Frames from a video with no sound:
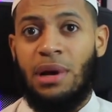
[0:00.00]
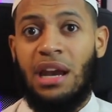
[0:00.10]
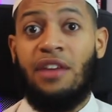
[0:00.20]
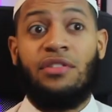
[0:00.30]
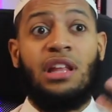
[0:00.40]

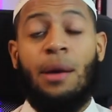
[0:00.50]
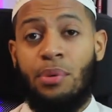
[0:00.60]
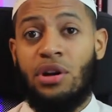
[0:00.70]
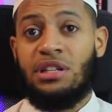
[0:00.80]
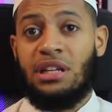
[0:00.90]
life. And that
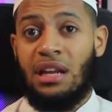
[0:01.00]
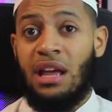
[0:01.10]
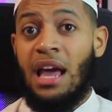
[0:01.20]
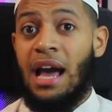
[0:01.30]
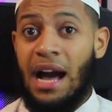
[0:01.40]

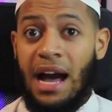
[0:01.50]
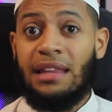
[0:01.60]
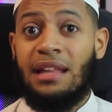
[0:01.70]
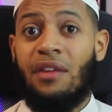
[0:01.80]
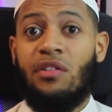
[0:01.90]
person
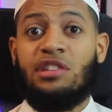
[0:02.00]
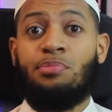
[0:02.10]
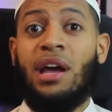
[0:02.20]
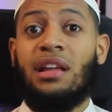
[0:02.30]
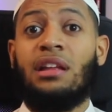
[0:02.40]
had that
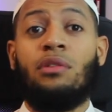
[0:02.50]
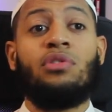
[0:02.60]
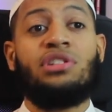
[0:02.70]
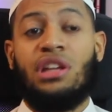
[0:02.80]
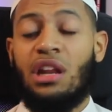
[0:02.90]
respect, and he
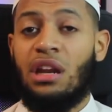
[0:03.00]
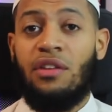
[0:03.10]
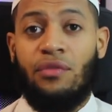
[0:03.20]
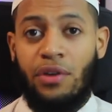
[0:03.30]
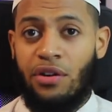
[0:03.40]
was sitting
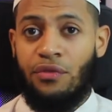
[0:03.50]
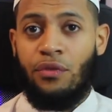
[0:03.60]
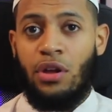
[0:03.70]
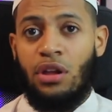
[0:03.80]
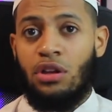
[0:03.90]
in front of,
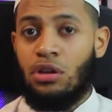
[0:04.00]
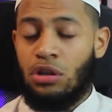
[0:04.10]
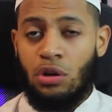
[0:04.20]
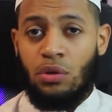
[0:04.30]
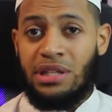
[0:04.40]

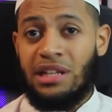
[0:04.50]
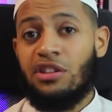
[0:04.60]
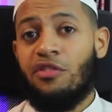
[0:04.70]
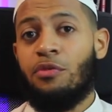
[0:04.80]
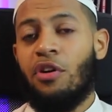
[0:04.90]
you know,
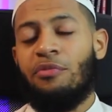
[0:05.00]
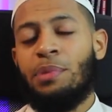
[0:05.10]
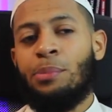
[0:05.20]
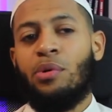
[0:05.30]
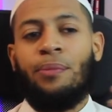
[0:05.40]
tens of
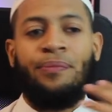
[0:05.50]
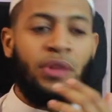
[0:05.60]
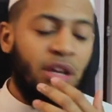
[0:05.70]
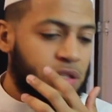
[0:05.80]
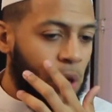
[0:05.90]
people.
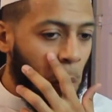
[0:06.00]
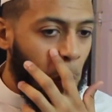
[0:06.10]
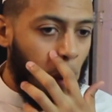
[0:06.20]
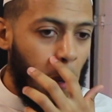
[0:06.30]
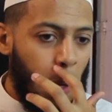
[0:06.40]

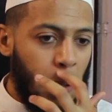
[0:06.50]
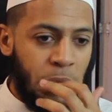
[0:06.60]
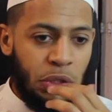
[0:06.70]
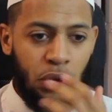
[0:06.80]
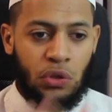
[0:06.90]
So
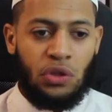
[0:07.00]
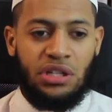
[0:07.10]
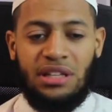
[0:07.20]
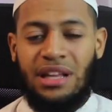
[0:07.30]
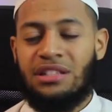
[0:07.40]

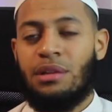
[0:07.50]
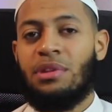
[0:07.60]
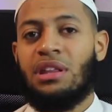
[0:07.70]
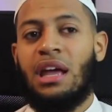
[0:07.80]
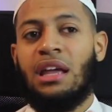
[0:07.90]
social, that's
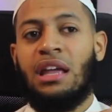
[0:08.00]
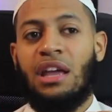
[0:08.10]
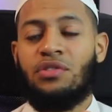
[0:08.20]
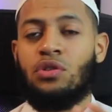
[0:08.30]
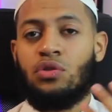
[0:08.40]
something that
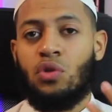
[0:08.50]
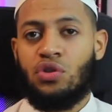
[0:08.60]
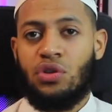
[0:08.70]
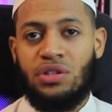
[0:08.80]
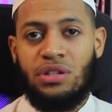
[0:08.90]
gives you
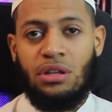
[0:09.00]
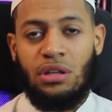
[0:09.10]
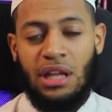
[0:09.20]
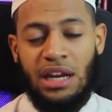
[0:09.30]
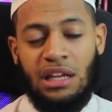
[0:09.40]

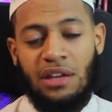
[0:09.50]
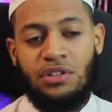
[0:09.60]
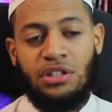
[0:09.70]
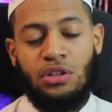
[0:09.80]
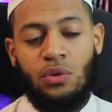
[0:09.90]
it
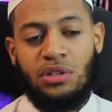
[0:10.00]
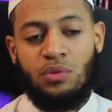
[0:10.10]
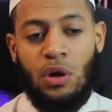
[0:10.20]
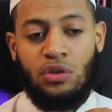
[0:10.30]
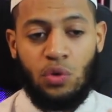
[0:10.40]
gives you
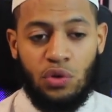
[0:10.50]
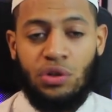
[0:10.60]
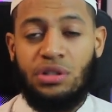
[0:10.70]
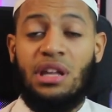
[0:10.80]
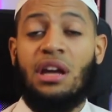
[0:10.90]
as well,
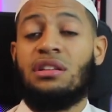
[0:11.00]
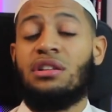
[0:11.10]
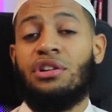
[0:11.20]
social status,